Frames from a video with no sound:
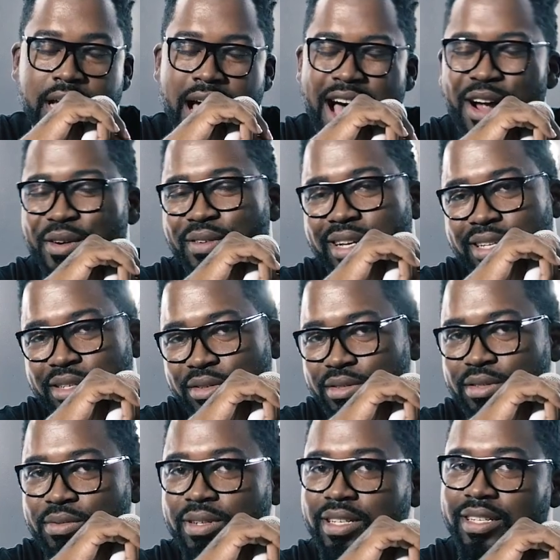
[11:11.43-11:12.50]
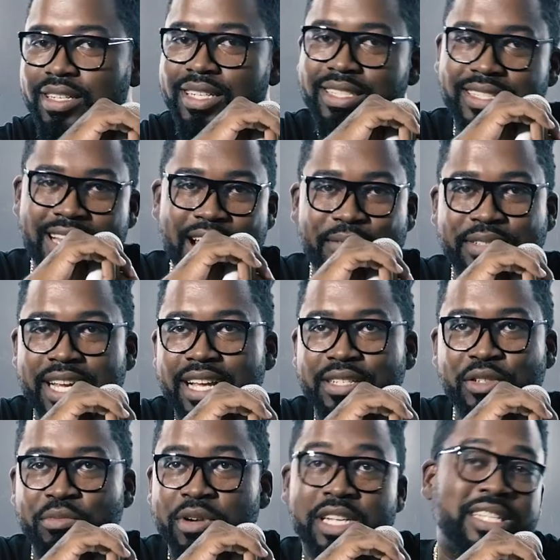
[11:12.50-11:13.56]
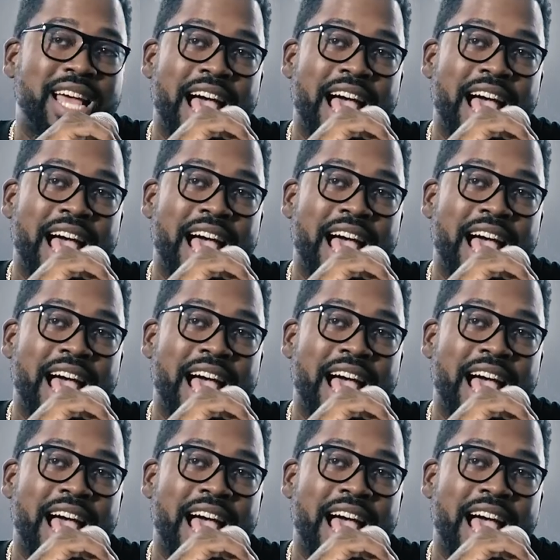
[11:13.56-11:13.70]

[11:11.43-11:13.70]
I don't really do Twitter and Snapchat too much.